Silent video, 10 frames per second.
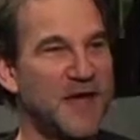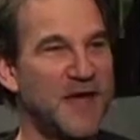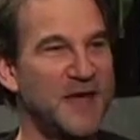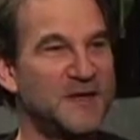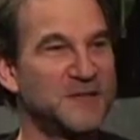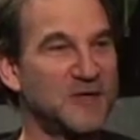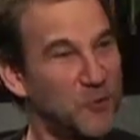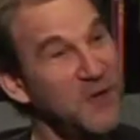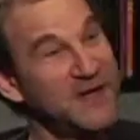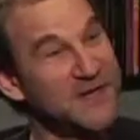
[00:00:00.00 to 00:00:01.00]
and is
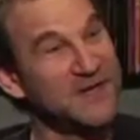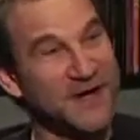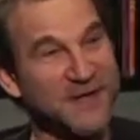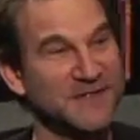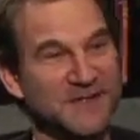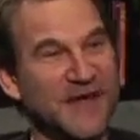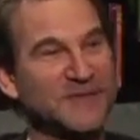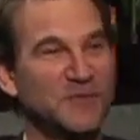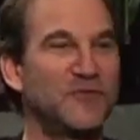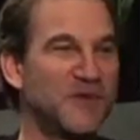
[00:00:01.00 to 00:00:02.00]
acquitted. I said,
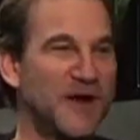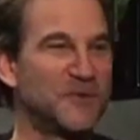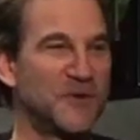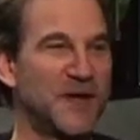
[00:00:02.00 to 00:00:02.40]
that's a movie I'm gonna